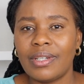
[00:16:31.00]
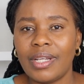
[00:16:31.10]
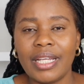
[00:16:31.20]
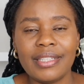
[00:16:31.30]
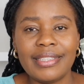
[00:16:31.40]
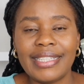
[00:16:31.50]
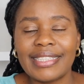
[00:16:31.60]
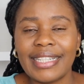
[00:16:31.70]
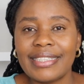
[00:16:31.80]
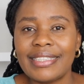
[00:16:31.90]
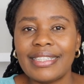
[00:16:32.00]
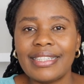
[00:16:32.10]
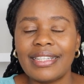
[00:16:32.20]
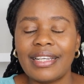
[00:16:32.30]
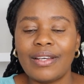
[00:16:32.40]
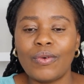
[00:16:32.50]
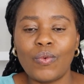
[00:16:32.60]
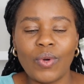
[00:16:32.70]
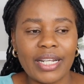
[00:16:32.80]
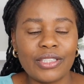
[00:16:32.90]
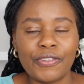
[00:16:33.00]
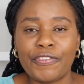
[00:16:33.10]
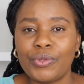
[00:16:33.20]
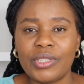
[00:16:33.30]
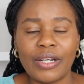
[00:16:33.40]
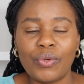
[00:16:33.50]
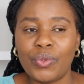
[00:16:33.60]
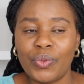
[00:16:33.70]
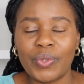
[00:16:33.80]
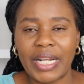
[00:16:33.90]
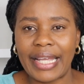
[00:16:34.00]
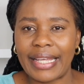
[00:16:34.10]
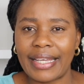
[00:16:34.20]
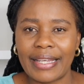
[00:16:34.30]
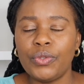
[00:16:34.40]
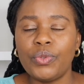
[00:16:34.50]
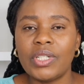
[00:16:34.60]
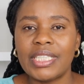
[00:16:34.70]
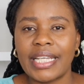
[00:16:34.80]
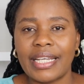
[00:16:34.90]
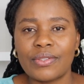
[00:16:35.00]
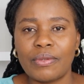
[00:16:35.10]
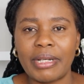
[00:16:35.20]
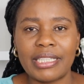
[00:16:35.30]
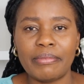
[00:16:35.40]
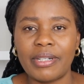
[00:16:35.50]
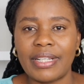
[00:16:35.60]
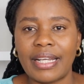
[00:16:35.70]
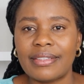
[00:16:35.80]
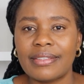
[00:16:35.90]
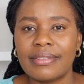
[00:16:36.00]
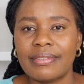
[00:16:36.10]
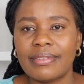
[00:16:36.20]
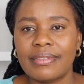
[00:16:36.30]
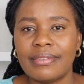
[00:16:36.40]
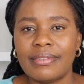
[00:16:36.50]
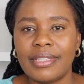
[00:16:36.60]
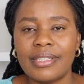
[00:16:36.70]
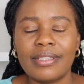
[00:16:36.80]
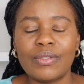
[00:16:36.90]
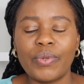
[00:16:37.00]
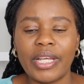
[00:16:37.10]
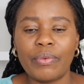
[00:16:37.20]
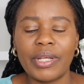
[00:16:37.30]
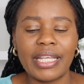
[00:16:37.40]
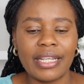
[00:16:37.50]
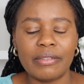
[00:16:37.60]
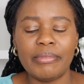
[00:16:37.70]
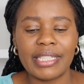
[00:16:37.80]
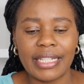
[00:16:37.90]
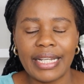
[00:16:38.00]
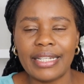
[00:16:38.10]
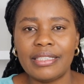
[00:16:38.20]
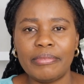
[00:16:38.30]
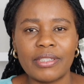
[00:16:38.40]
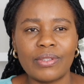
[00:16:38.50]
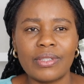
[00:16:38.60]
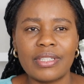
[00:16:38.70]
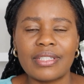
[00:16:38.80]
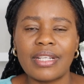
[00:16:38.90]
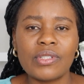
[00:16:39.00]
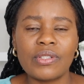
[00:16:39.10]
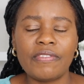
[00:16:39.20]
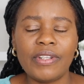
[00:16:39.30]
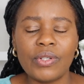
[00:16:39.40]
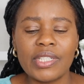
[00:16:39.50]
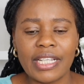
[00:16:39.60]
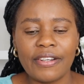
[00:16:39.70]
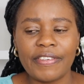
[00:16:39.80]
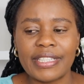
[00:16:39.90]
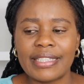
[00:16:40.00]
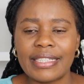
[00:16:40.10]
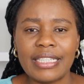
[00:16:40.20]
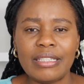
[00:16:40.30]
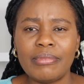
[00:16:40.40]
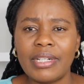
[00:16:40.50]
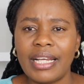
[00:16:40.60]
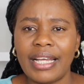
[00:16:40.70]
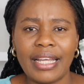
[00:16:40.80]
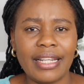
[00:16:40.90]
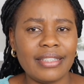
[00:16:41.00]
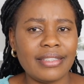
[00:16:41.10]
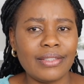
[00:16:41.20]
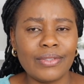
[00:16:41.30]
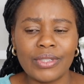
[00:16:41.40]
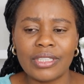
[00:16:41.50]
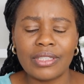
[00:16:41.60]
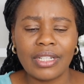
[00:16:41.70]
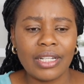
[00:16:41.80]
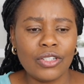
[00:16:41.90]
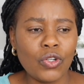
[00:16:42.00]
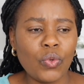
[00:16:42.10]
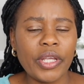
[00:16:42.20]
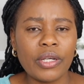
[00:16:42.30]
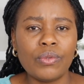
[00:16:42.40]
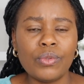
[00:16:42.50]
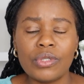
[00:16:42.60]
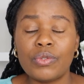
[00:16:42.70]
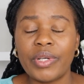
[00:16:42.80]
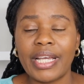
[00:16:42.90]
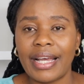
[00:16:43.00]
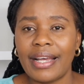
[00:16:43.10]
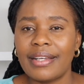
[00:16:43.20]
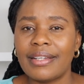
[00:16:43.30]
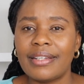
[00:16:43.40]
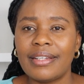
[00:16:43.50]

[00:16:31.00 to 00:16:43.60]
and dictating what your future will look like. You won't care so much about that. This is where we get misled, because of low self-esteem and not knowing whose we are.